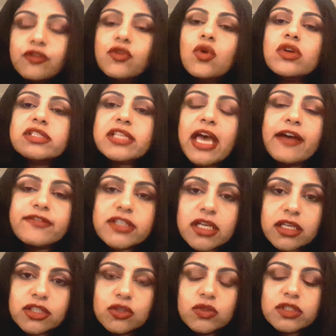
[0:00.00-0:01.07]
course, after
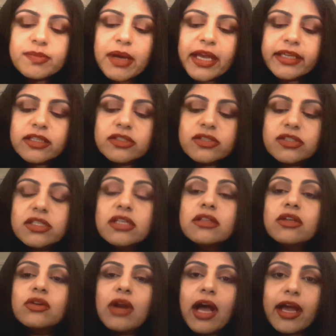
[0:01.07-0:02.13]
I use my
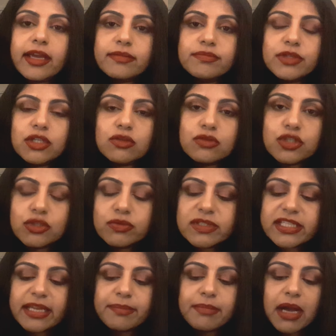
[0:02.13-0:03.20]
concealer, I, do
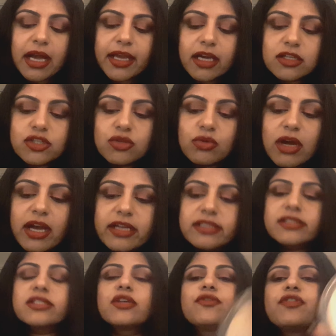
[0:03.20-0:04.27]
set my under
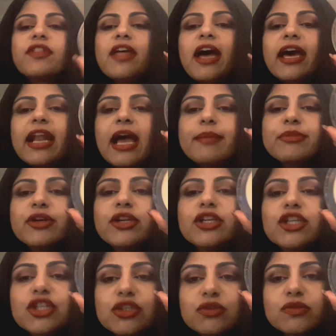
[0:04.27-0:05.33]
eyes. So for that, I'm going to
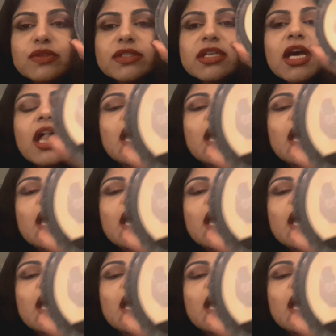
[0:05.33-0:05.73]
use